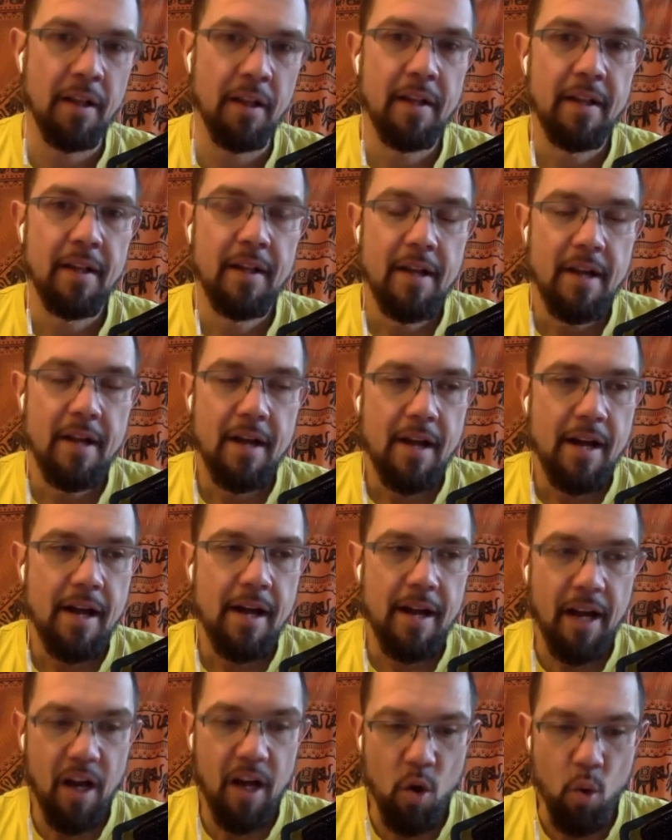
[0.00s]
Mm
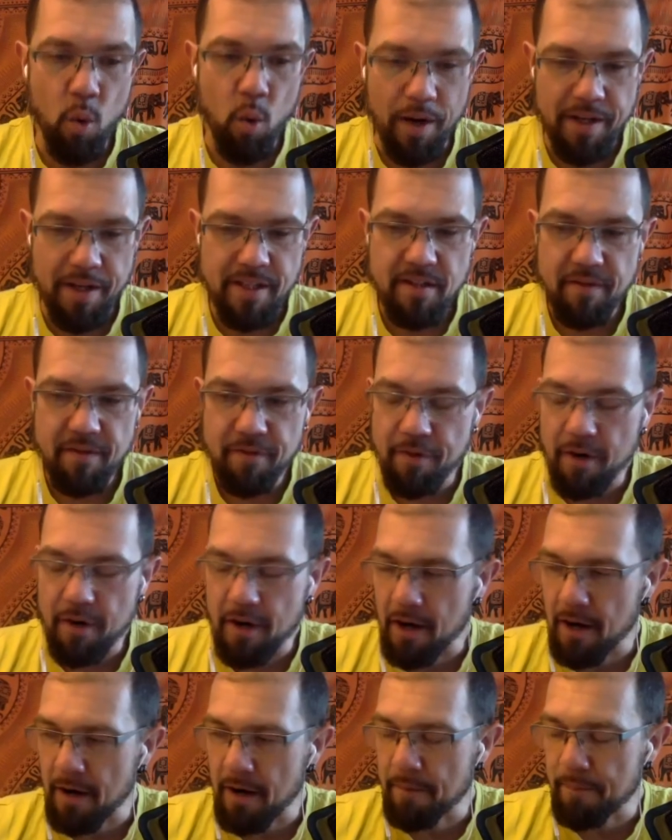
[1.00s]
a quest mm.
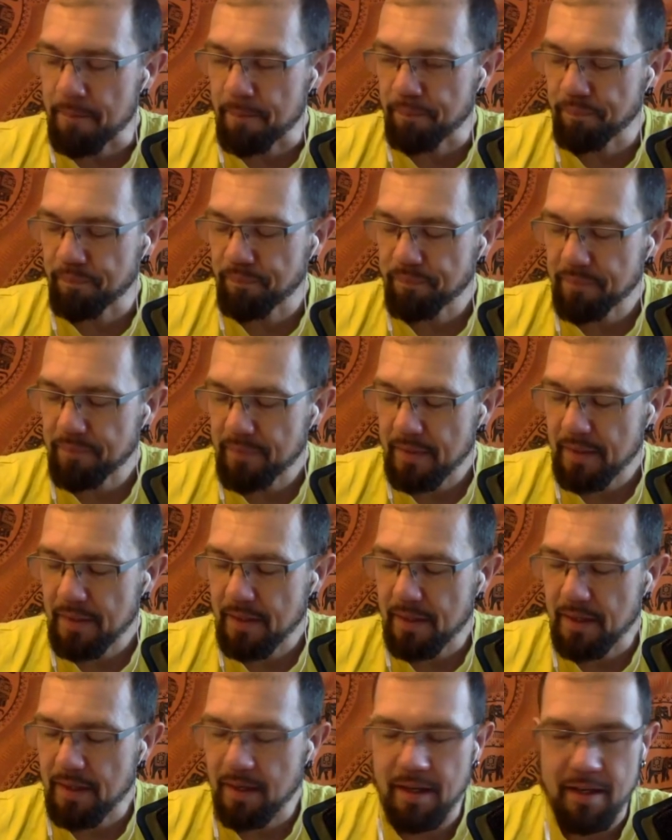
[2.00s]
from
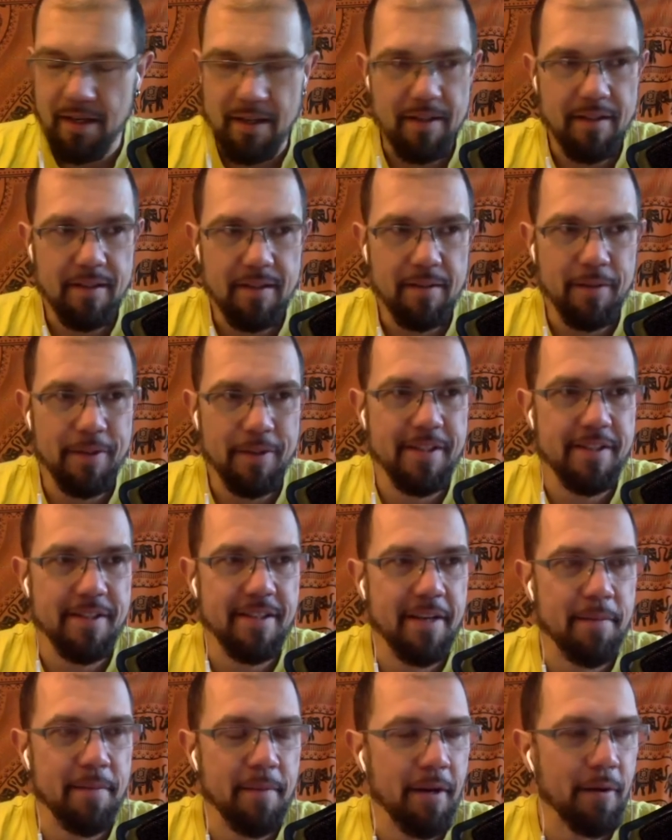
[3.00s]
uh, what's his
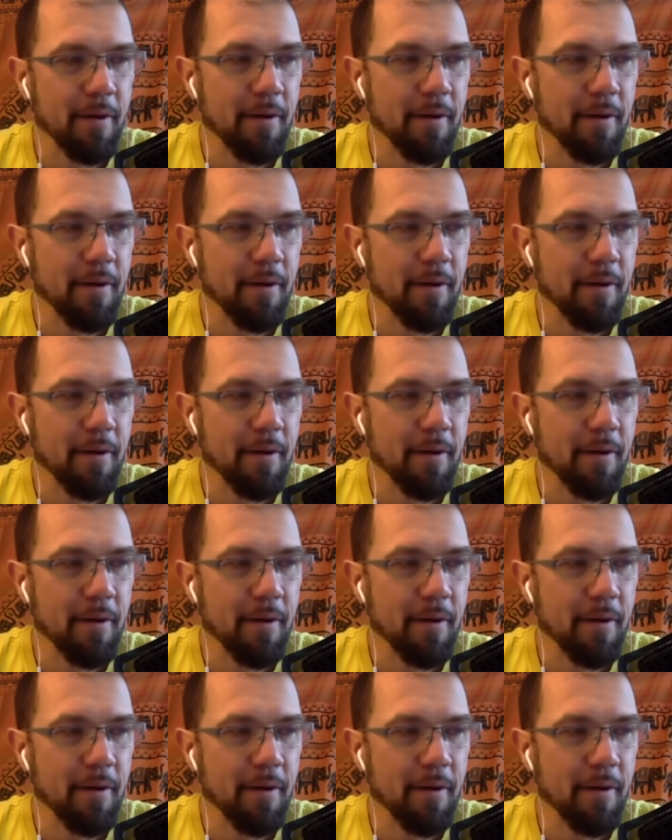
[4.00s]
name now?